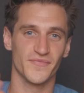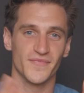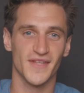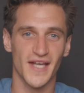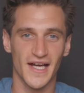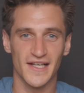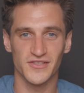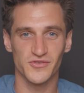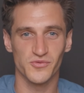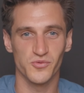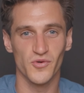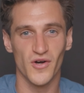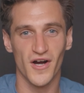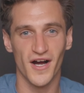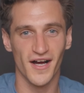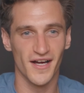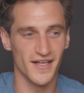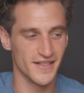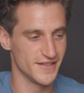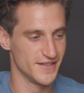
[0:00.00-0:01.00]
that's
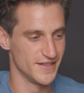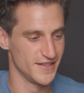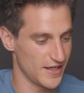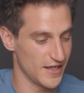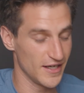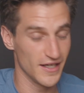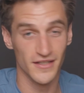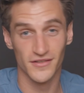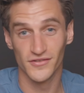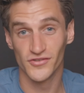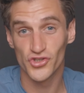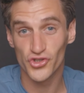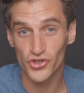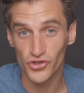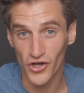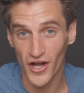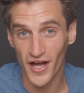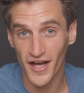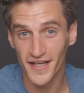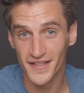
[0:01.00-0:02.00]
why I
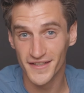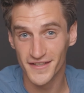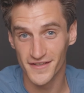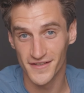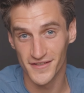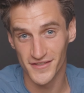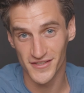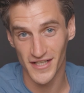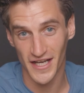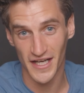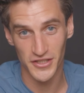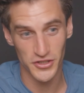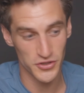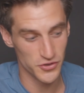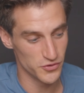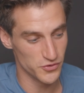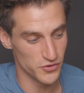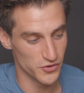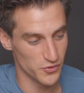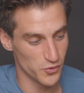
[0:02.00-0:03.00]
tried the
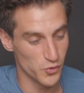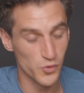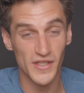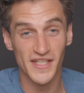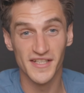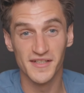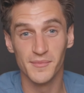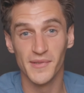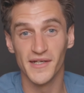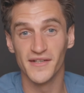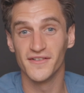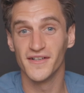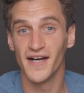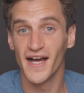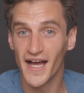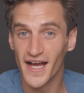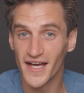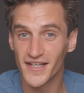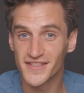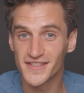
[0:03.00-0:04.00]
Zhiyun Weebill
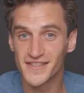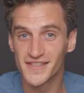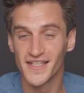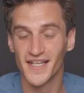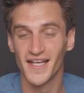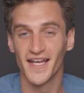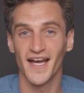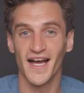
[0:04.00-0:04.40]
S